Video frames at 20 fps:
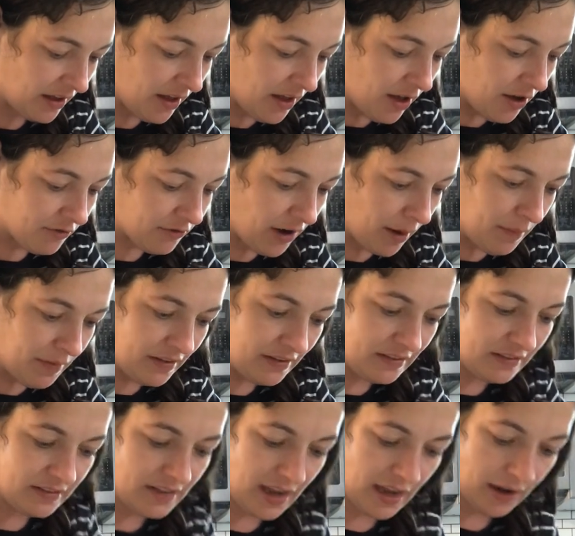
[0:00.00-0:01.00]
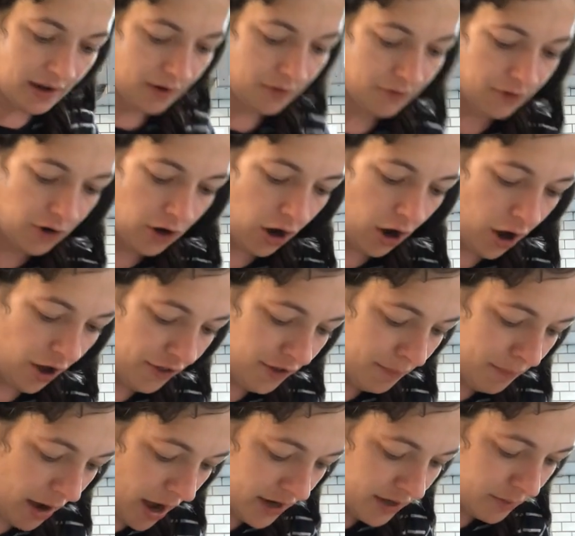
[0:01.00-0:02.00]
from the stick for all the
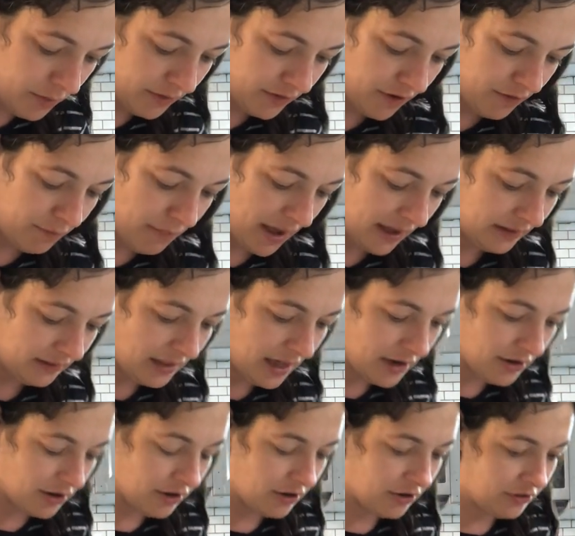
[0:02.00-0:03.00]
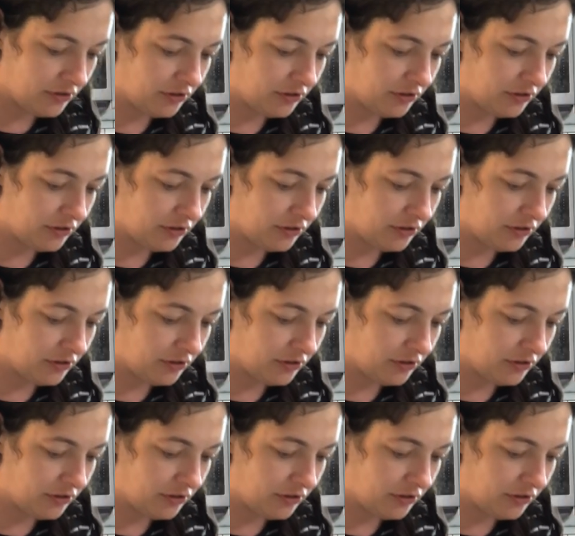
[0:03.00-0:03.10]
bottoms of my letters.